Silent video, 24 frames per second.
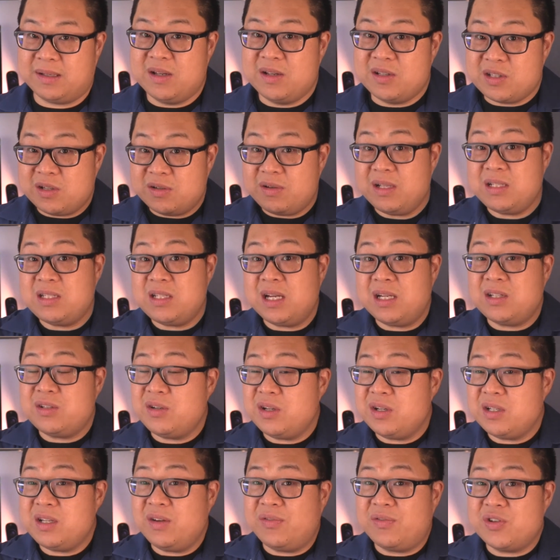So it's actually
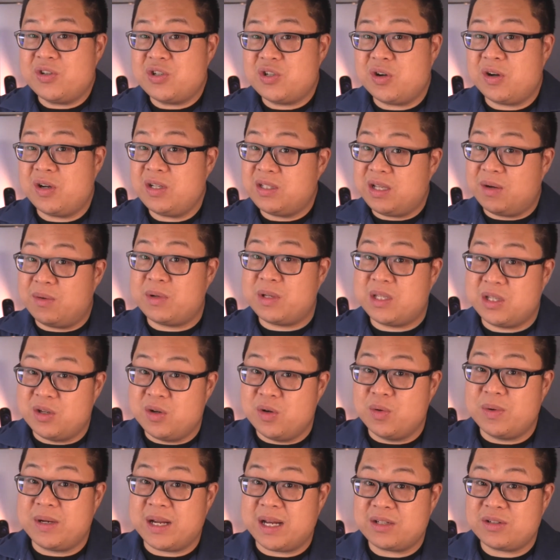a different choice that you
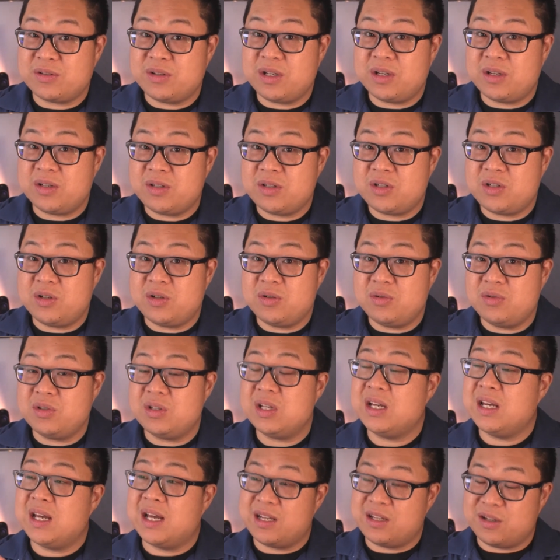would actually can choose
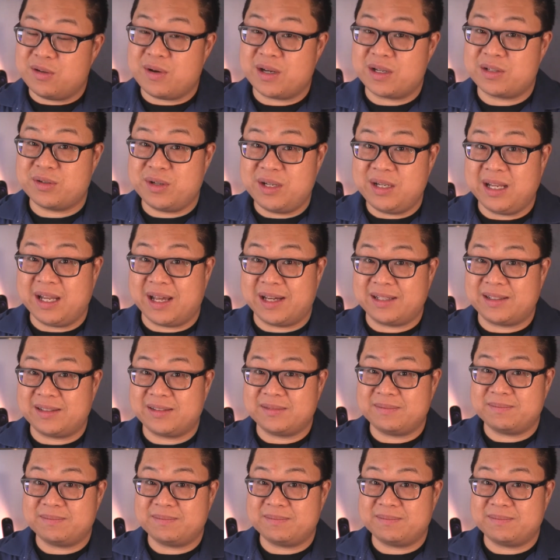and you actually like.